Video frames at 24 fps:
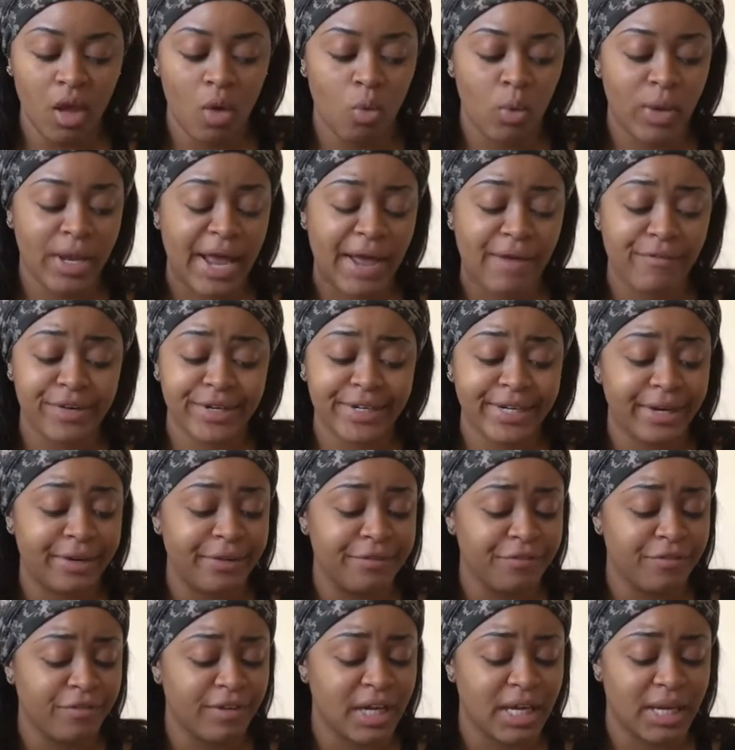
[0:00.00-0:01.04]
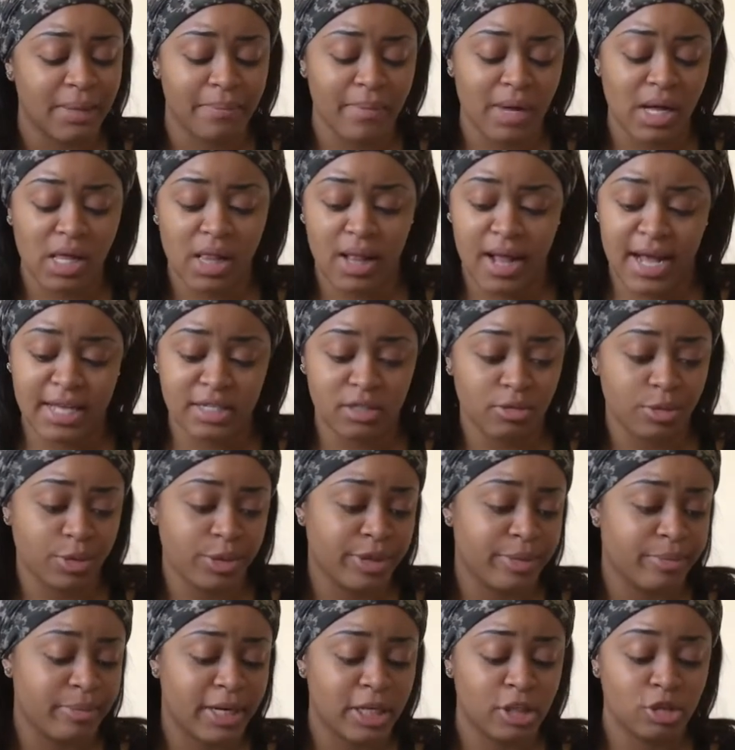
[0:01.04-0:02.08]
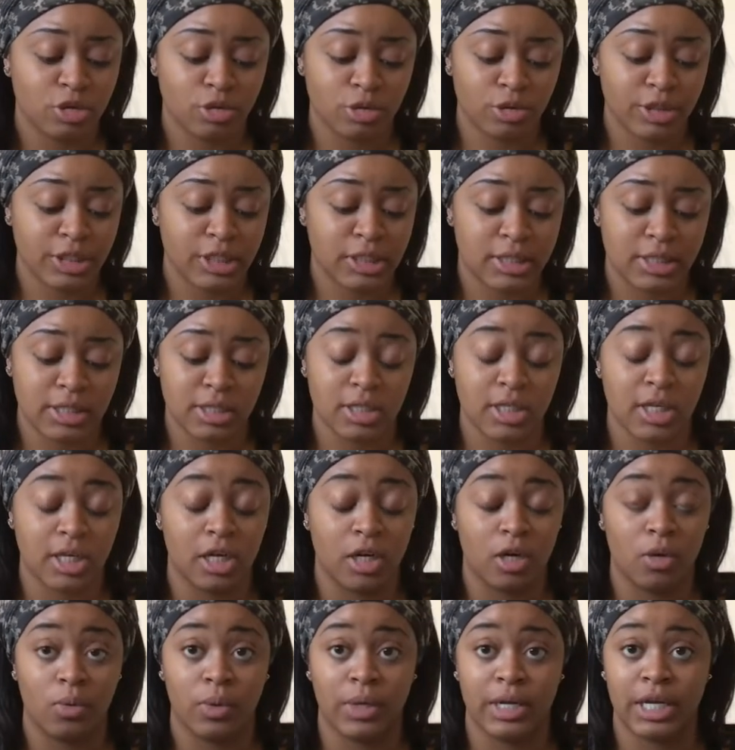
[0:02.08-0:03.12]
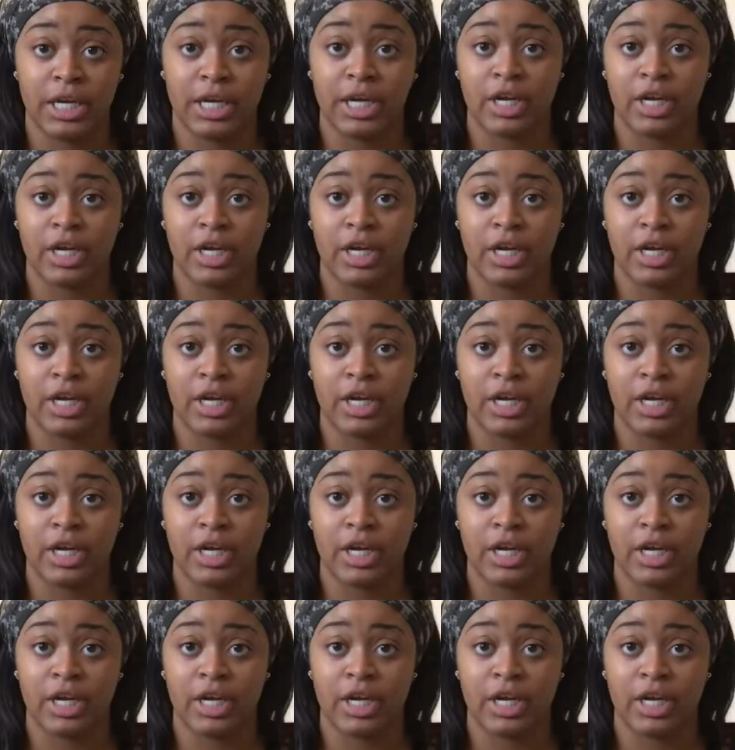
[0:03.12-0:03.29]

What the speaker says: Whatever don't fit in my closet or in my drawers, it's gonna go under